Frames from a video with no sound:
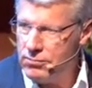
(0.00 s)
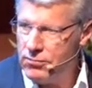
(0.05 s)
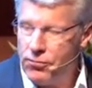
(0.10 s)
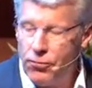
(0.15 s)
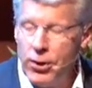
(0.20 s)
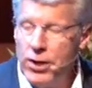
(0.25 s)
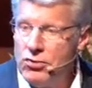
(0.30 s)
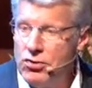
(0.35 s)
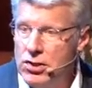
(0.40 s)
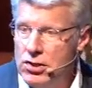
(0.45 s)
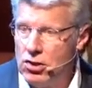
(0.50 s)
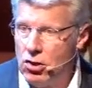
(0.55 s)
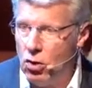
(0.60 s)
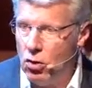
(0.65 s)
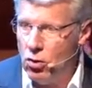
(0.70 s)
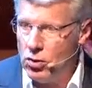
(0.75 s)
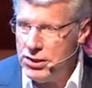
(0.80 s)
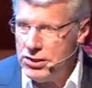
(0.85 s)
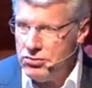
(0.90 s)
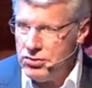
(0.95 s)
Freezing
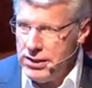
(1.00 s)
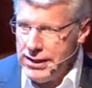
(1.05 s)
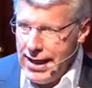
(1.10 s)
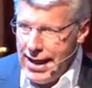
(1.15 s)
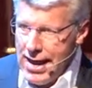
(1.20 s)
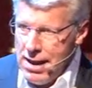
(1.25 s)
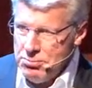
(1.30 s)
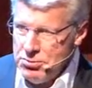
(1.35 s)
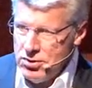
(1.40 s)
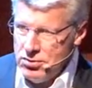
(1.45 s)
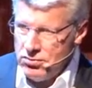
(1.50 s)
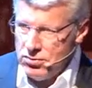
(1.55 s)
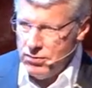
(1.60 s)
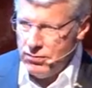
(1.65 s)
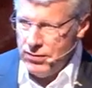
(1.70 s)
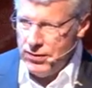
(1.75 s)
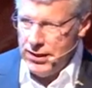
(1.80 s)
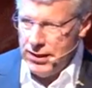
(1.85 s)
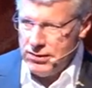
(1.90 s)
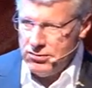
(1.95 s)
cold is the absence
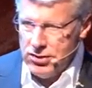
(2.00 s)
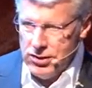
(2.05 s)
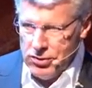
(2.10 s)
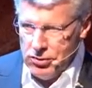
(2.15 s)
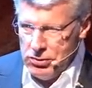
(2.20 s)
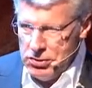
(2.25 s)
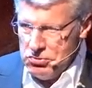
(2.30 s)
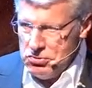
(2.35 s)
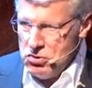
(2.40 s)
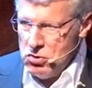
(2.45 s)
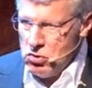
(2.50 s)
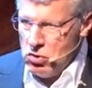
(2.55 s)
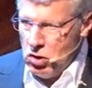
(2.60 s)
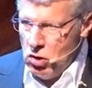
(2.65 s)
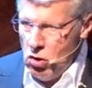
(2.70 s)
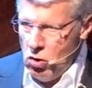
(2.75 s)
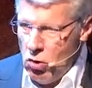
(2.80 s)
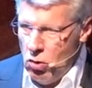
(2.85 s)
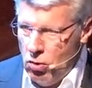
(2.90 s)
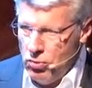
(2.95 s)
of heat. See, there is no
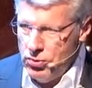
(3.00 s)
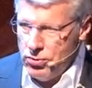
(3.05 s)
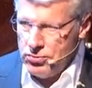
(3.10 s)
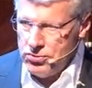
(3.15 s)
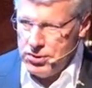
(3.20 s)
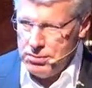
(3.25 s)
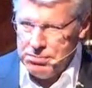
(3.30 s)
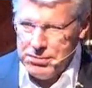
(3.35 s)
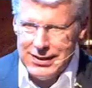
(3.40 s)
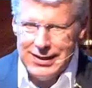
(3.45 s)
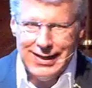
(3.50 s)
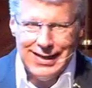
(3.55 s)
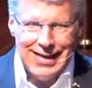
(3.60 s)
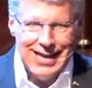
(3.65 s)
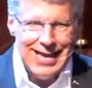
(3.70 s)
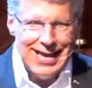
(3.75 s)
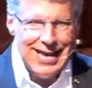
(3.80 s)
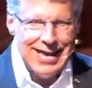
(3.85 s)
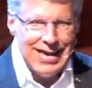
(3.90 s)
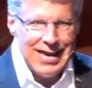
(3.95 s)
cold, there's simply
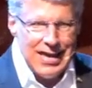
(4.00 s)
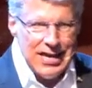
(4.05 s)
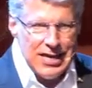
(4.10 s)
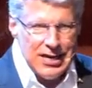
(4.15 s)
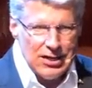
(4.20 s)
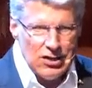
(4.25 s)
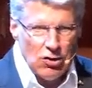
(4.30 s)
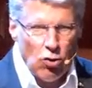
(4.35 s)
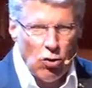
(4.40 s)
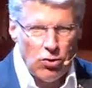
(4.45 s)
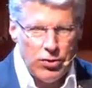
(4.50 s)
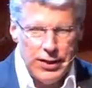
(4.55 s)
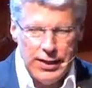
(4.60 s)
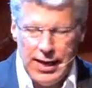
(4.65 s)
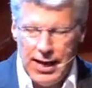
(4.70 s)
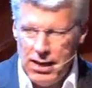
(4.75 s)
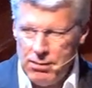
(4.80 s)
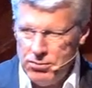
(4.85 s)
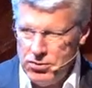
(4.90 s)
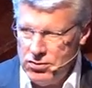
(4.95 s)
heat or
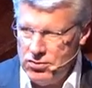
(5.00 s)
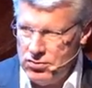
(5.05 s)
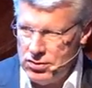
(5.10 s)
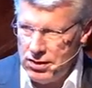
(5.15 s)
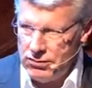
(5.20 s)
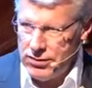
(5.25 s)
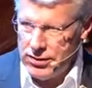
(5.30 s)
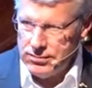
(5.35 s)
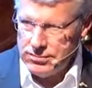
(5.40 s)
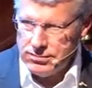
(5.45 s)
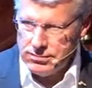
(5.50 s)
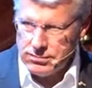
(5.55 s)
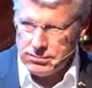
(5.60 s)
the absence of it.